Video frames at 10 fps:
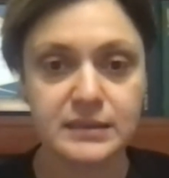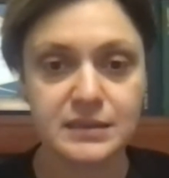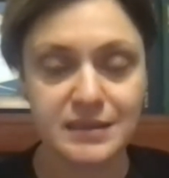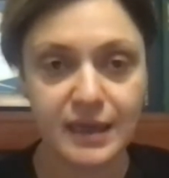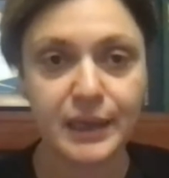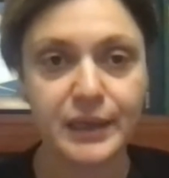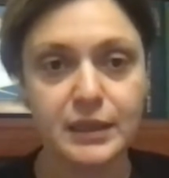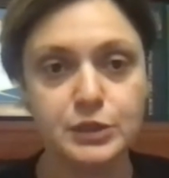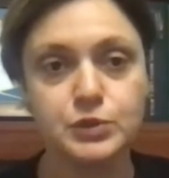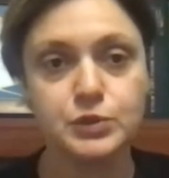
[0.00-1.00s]
stay
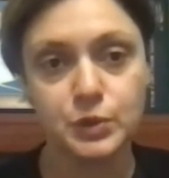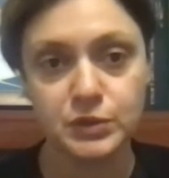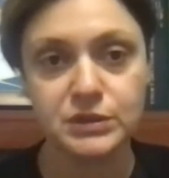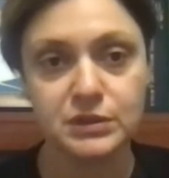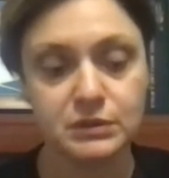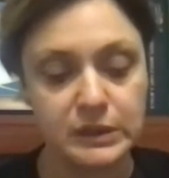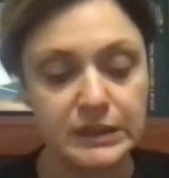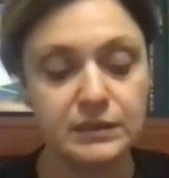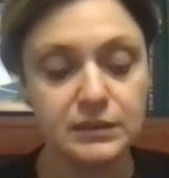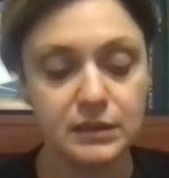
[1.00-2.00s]
in Georgia on
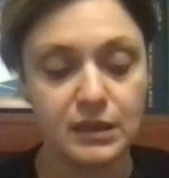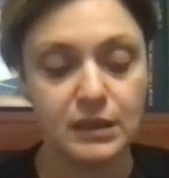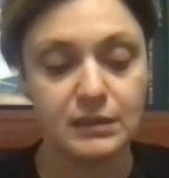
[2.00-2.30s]
legal